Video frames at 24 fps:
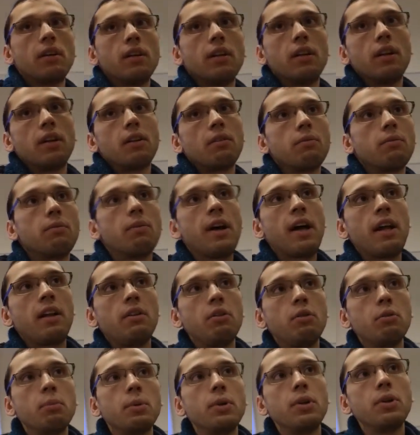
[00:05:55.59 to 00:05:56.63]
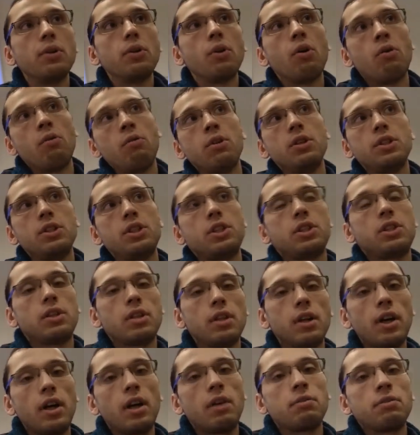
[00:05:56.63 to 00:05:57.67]
like valuable knowledge
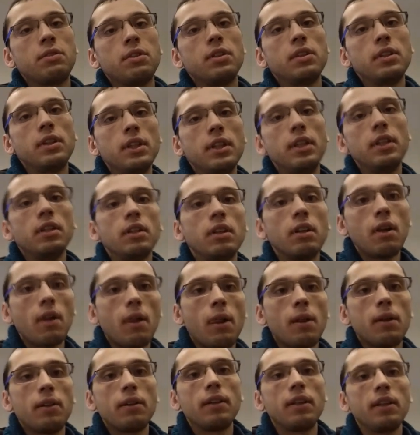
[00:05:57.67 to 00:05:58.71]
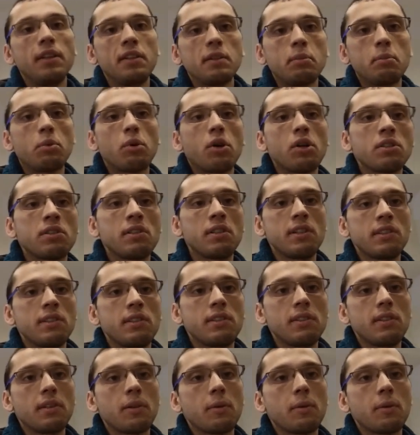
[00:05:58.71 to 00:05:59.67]
after the data process.